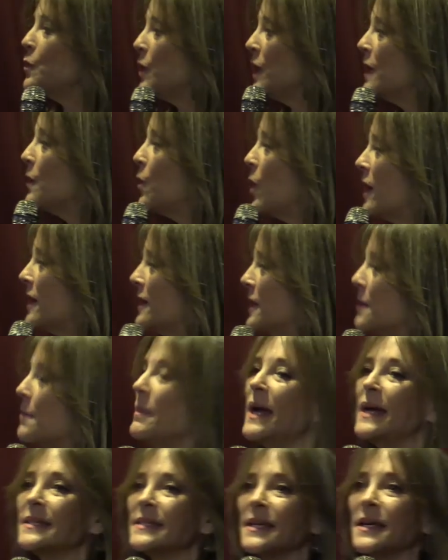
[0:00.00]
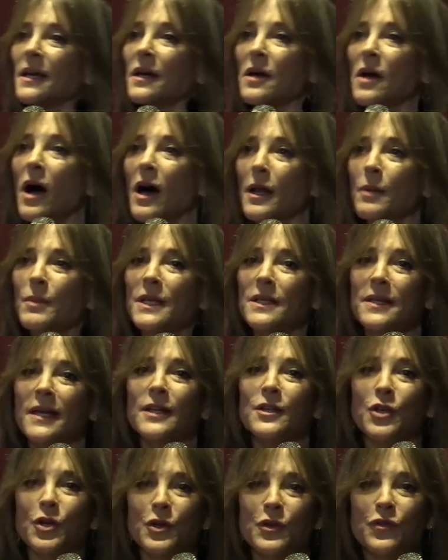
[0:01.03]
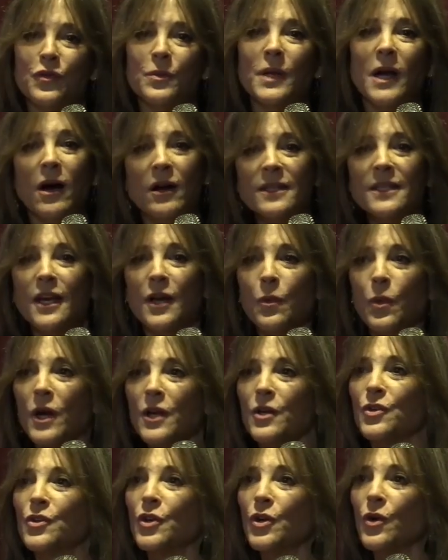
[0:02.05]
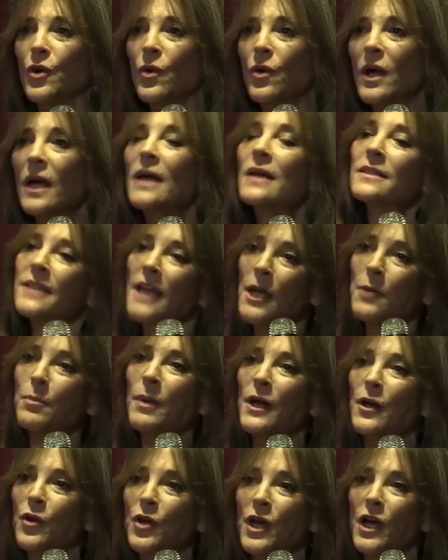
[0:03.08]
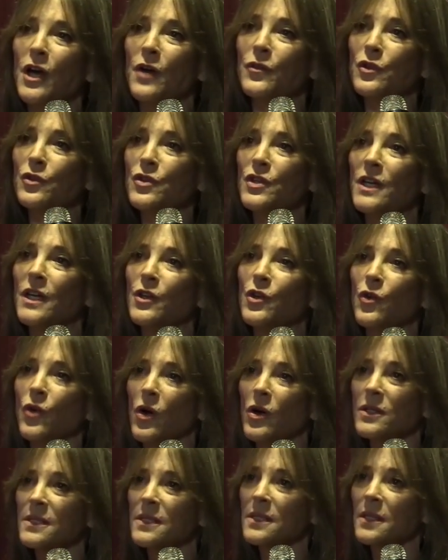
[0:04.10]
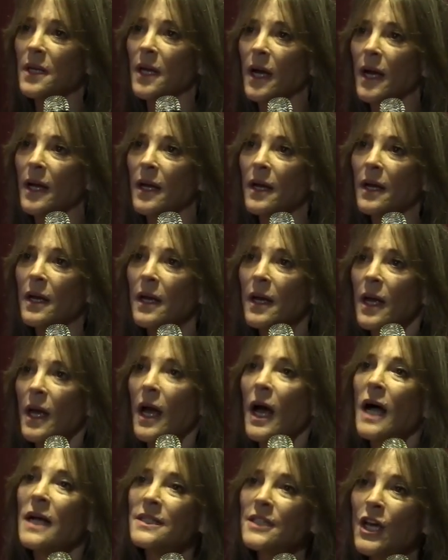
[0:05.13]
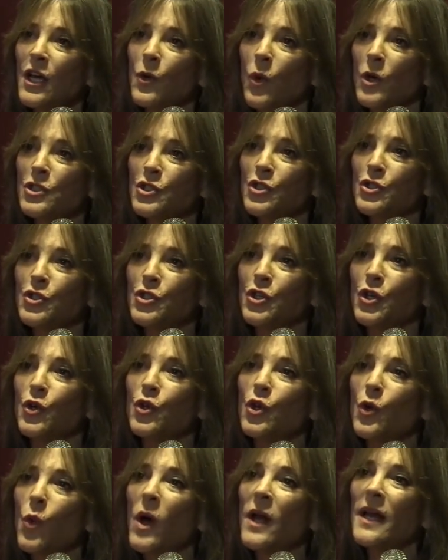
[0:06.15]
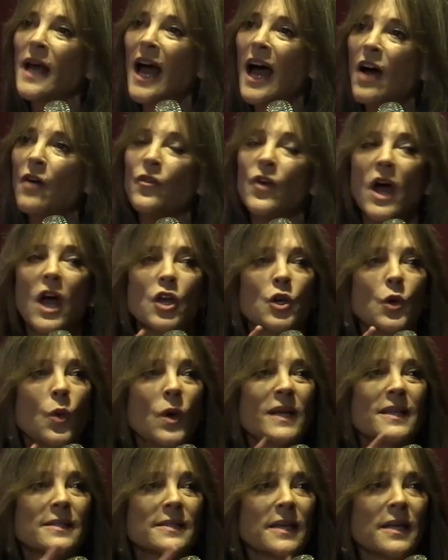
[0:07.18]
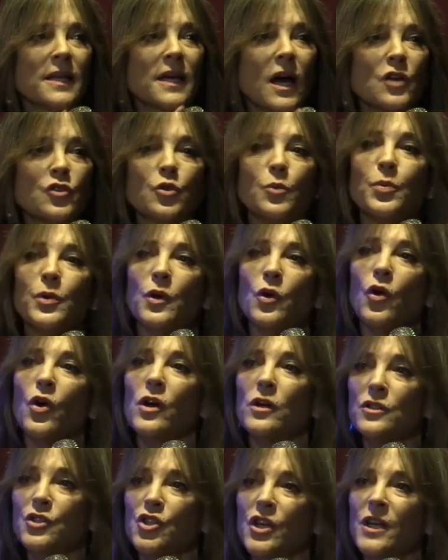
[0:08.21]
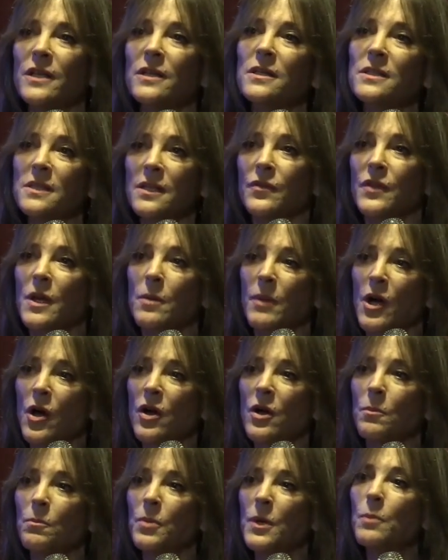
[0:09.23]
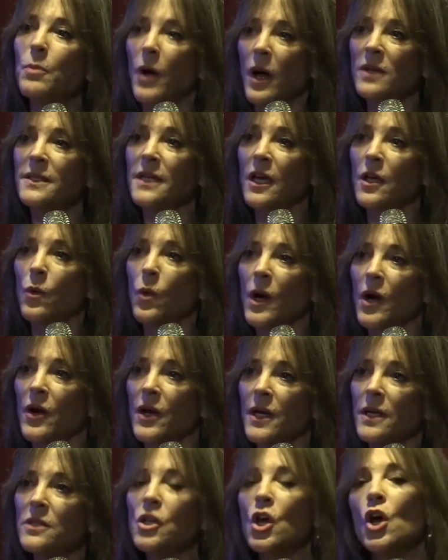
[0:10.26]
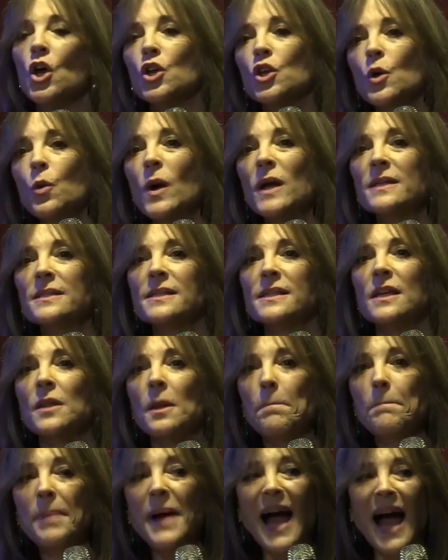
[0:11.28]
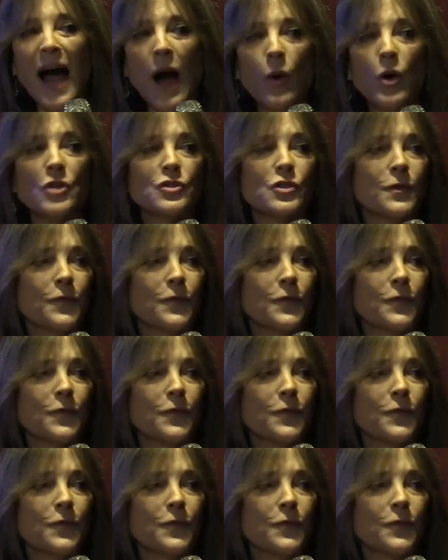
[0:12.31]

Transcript: really want an amazing economy 10 years from now, I'll tell you what you do. Take better care of your 10-year-olds today. I'll tell you what you do. You want to see the entrepreneurial genius of the American people? I'll tell you where it is. You want to see the power to